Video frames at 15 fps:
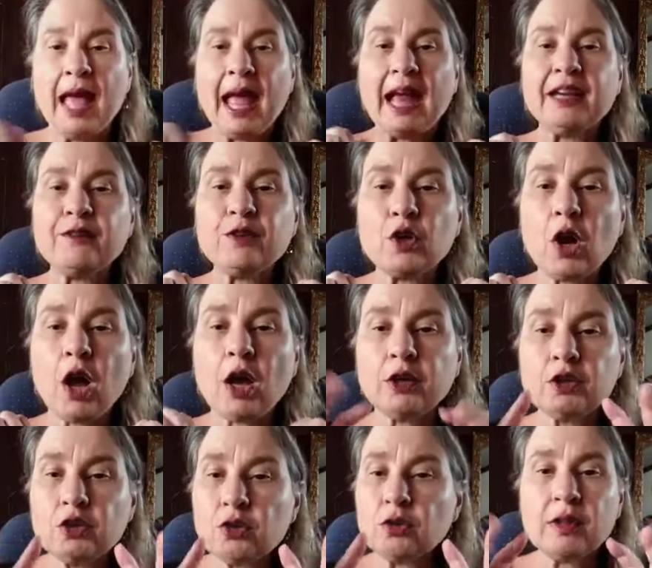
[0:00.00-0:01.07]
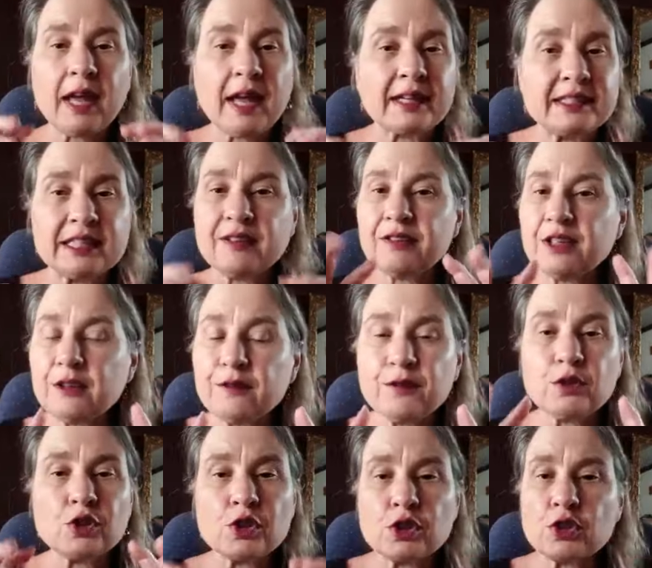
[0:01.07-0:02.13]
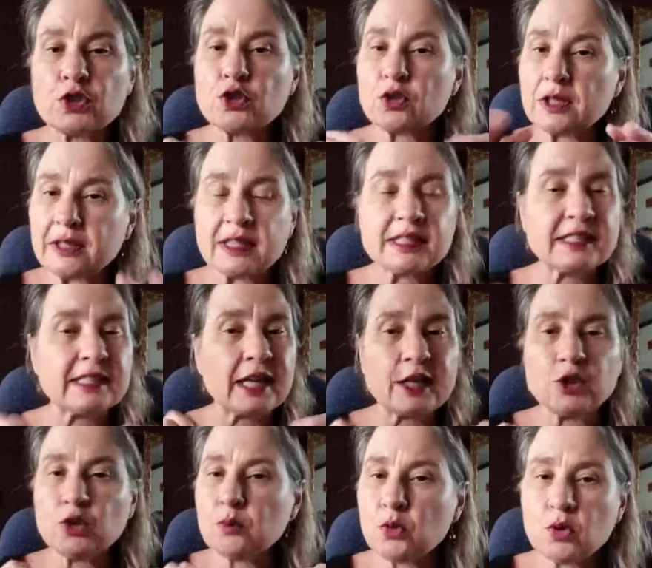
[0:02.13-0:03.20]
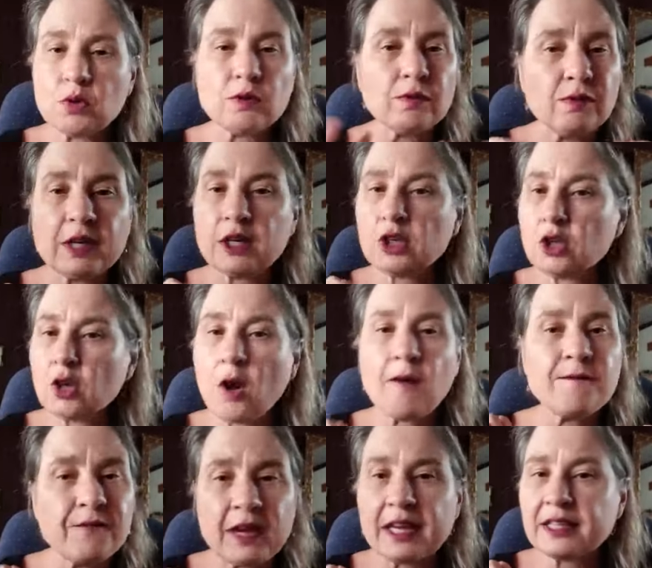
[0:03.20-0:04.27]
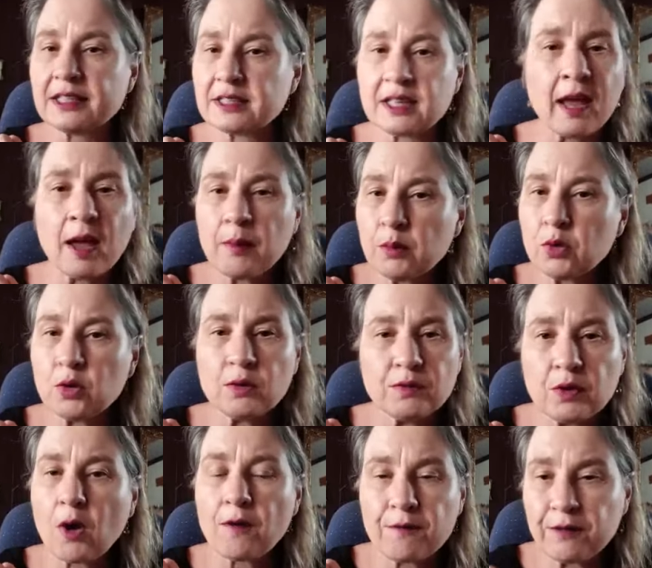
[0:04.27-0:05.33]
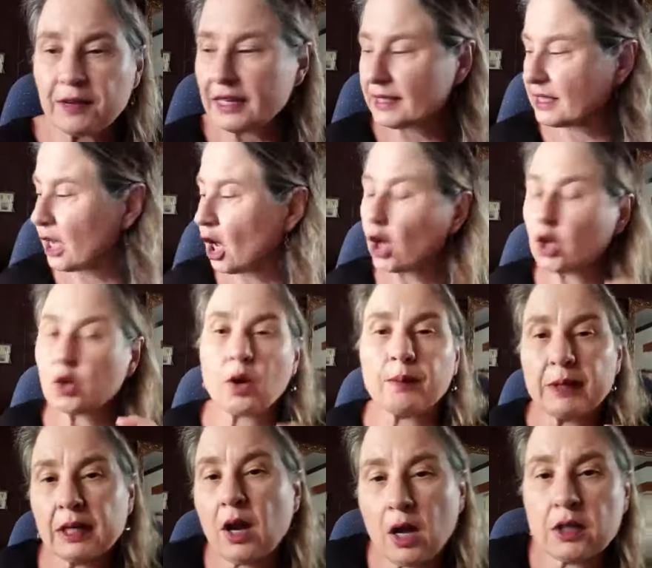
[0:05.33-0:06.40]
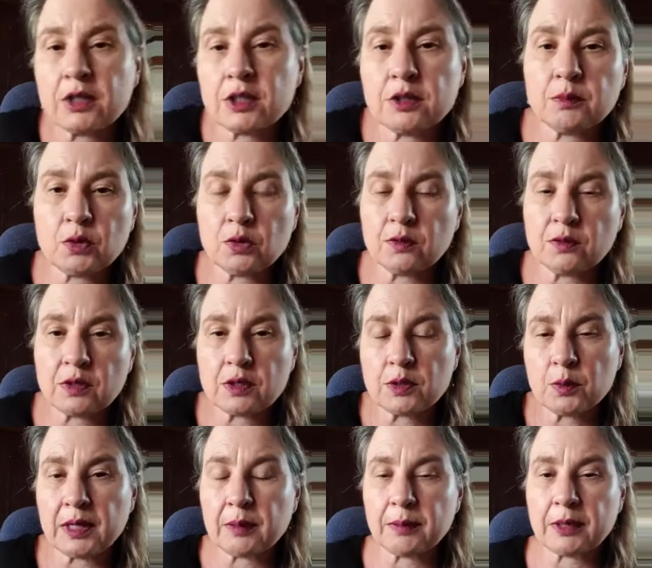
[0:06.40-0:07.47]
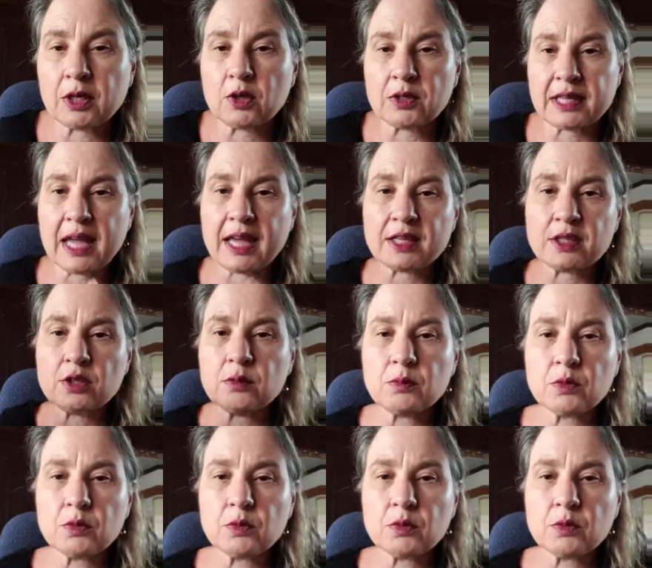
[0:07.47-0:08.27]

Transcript: And if you can't do that, even if you're just doing this and you're moving your feet, move your feet, you're being asked to move this week, because as you